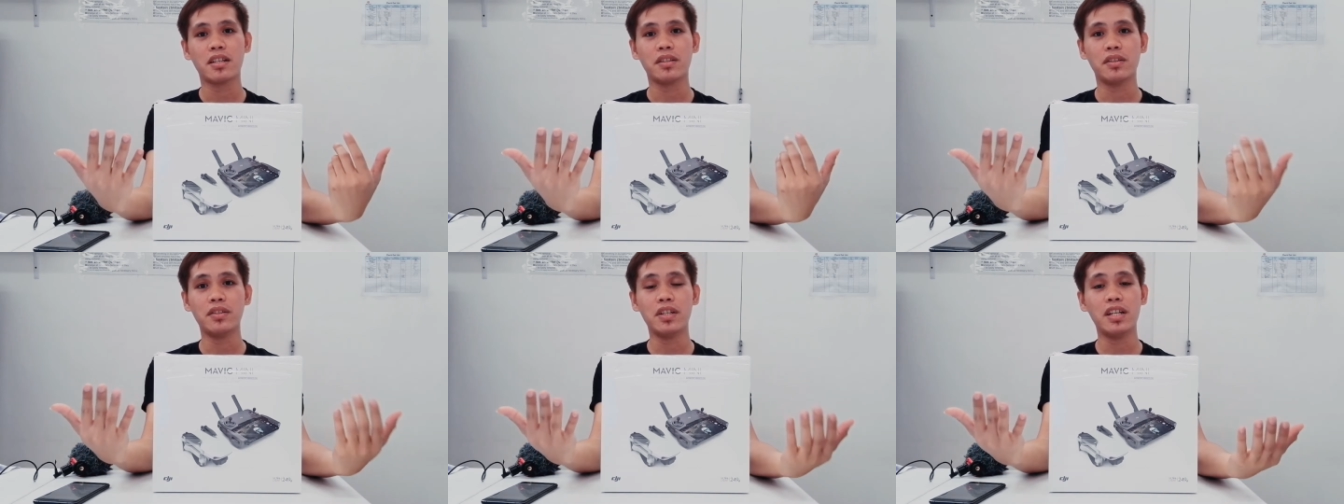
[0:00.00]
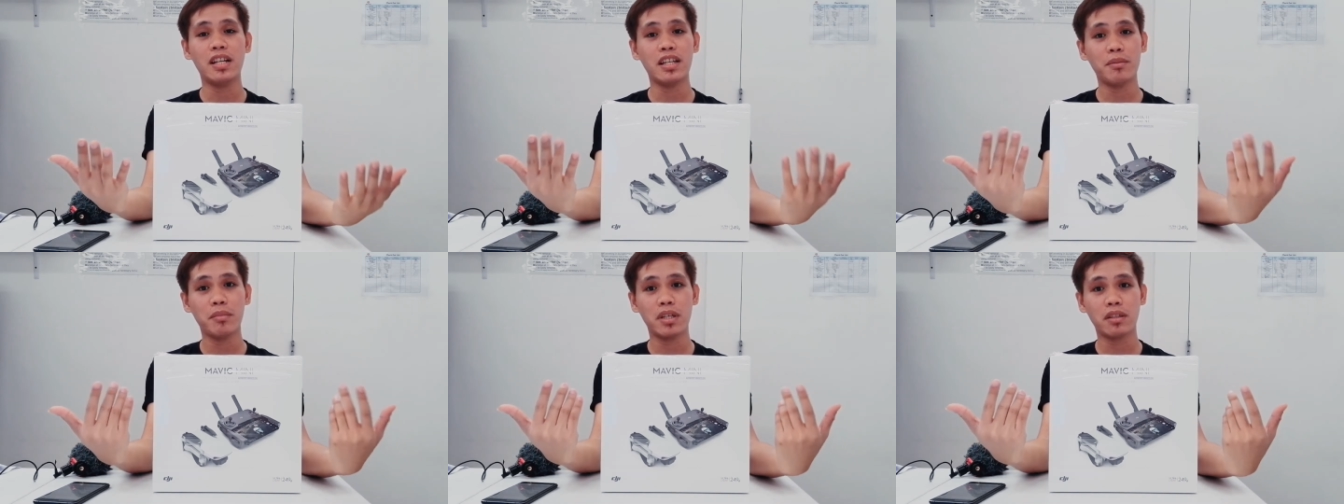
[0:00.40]
their
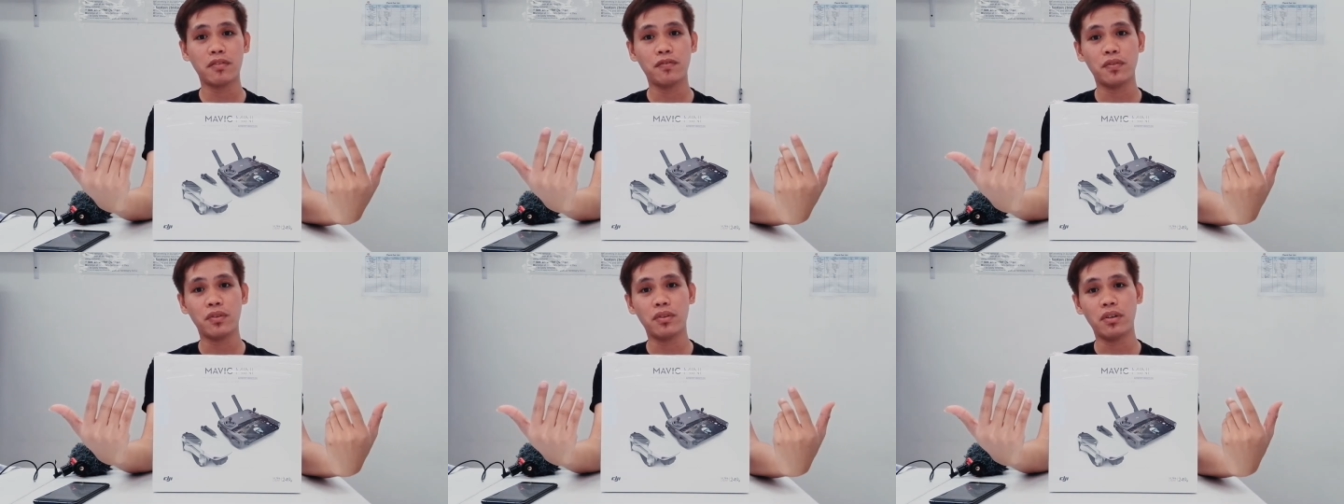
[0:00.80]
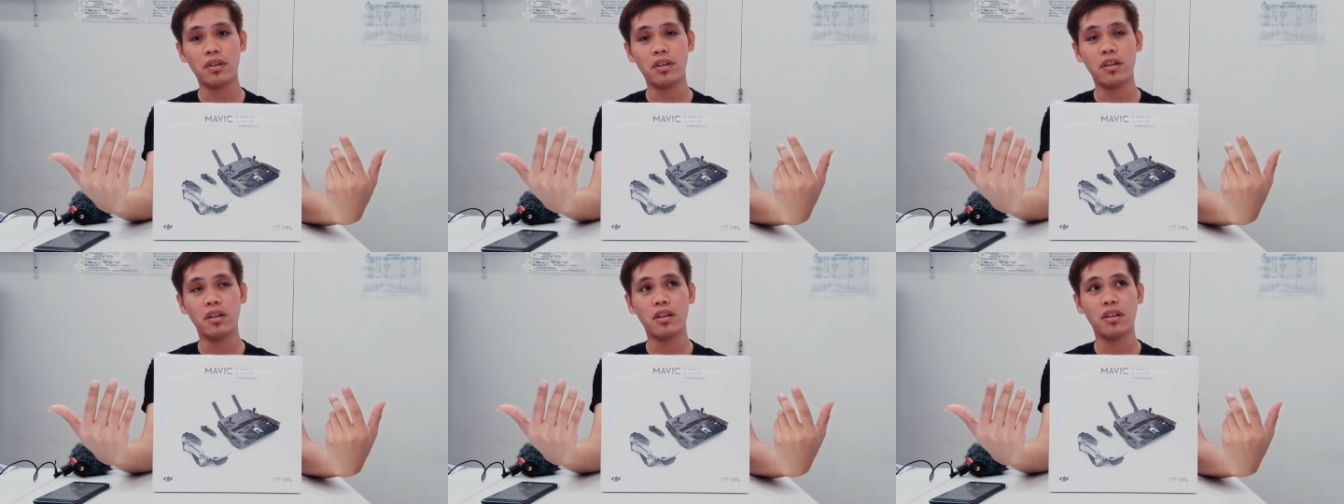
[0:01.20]
limit
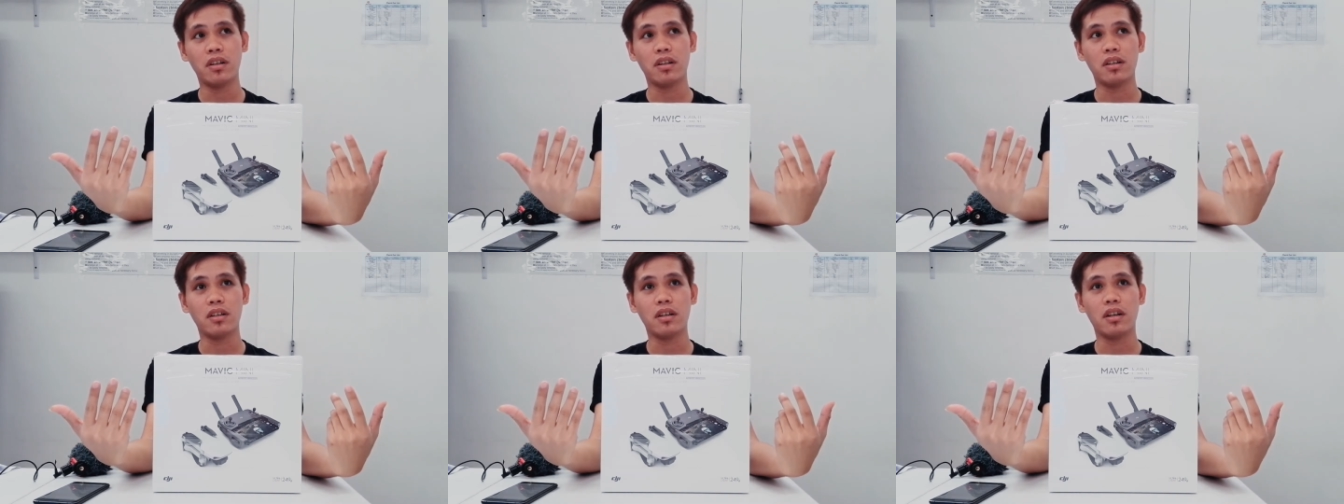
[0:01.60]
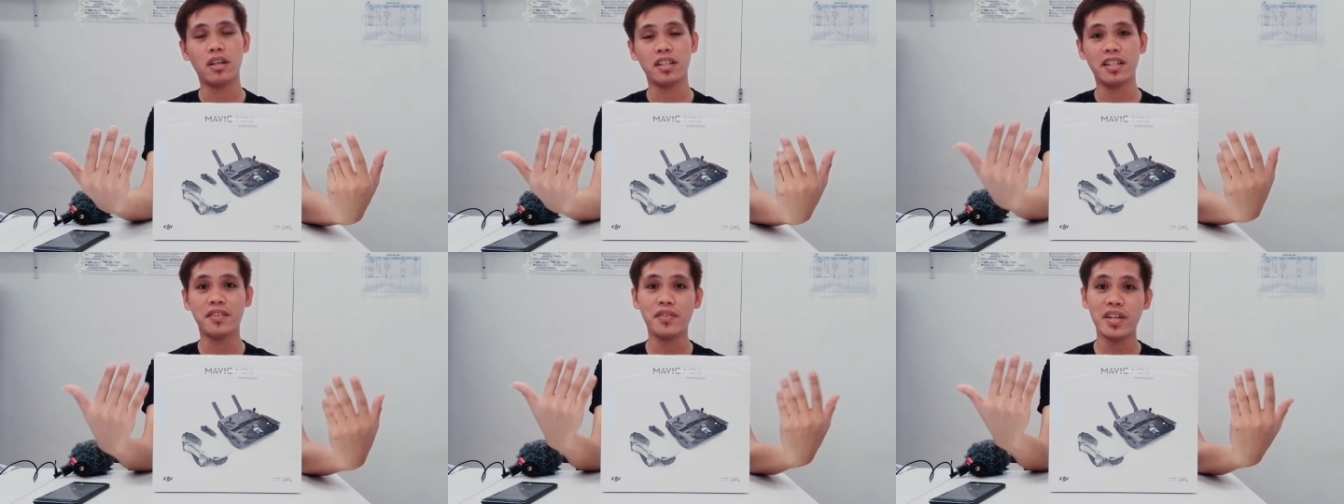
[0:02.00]
for
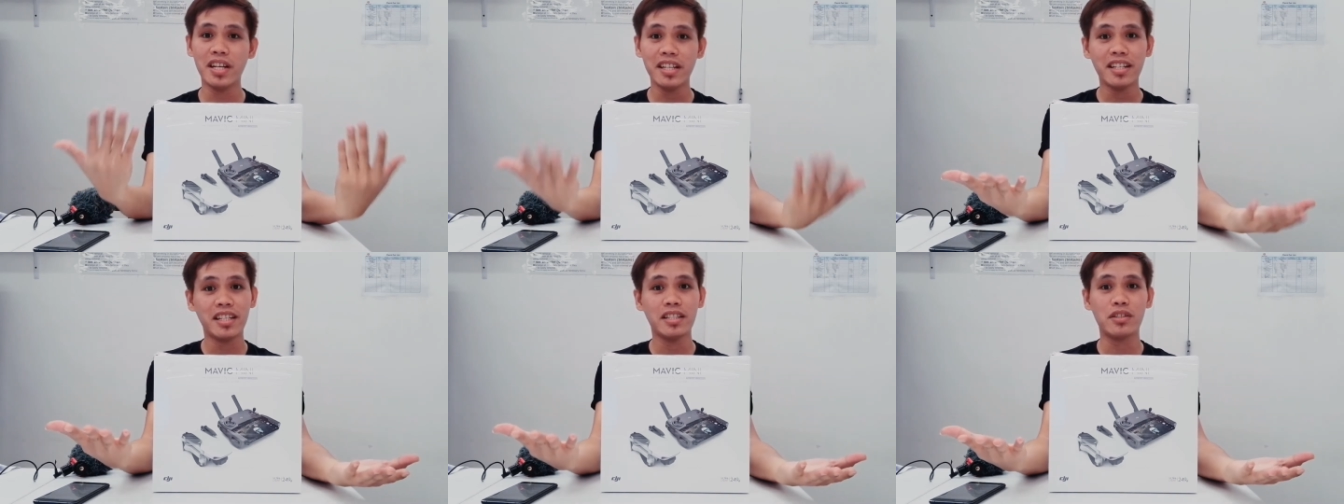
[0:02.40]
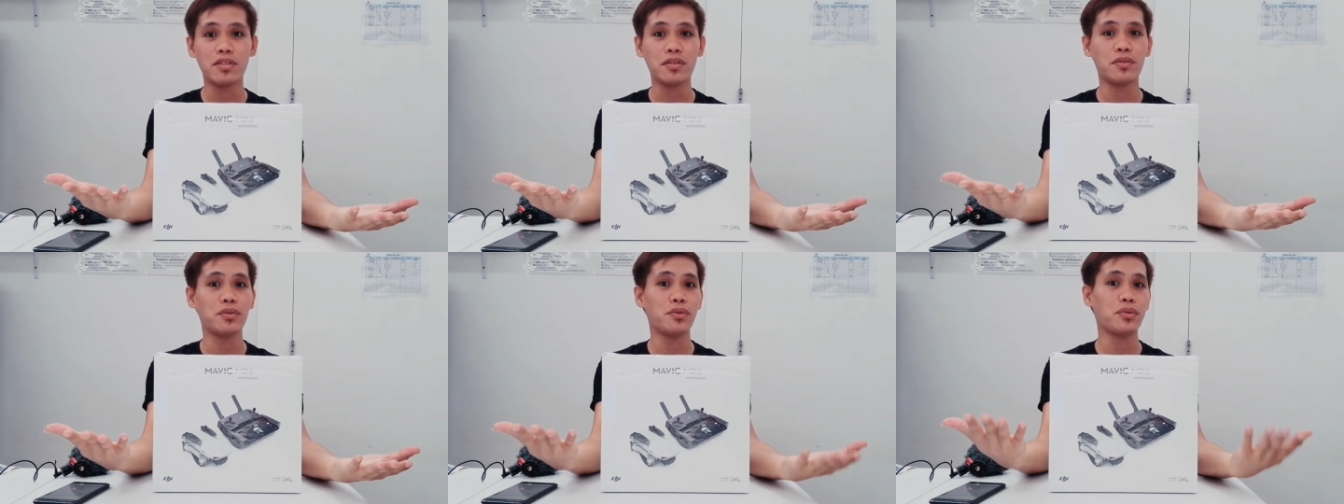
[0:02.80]
they really need
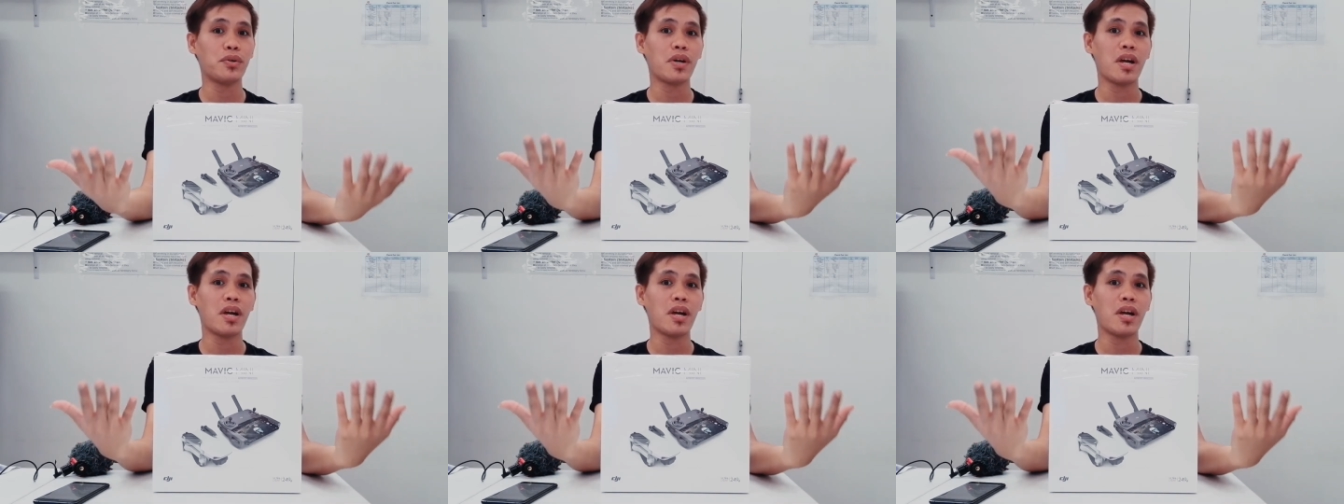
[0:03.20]
to